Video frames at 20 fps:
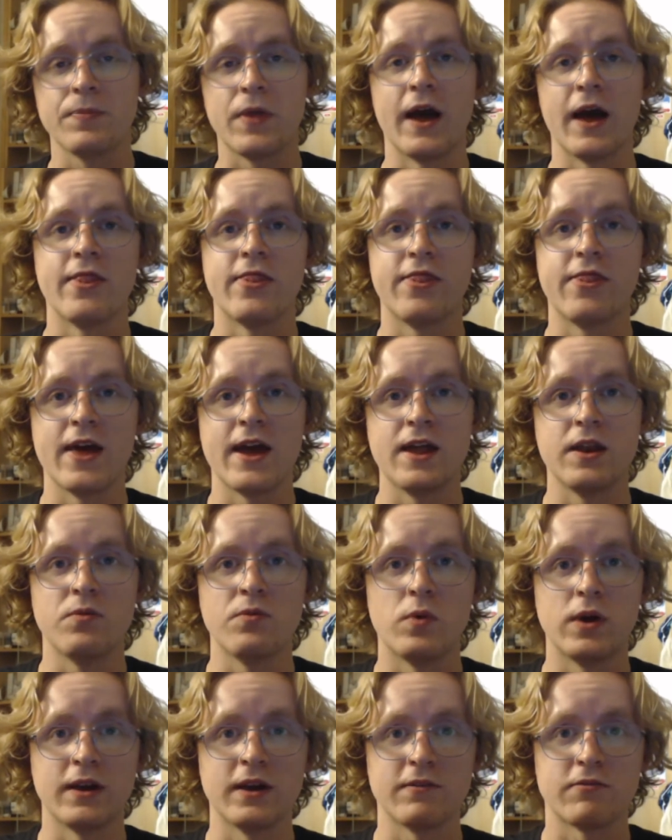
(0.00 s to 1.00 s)
and then
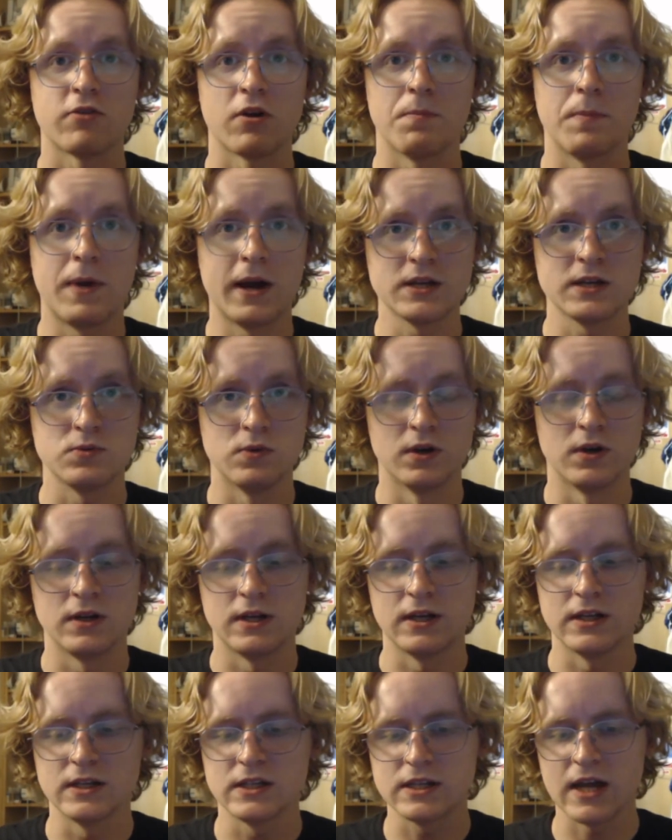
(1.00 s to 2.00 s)
waiting for a password,
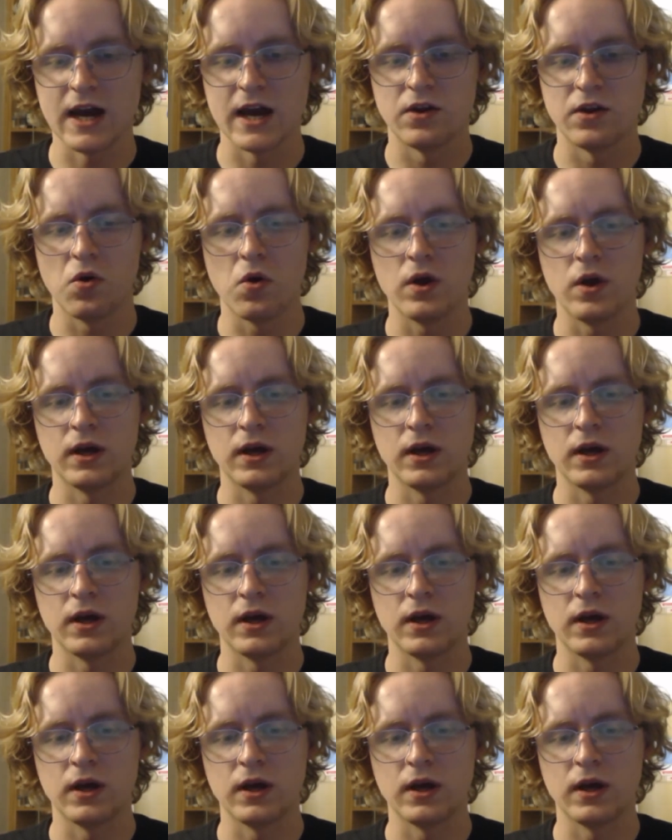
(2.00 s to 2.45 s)
instead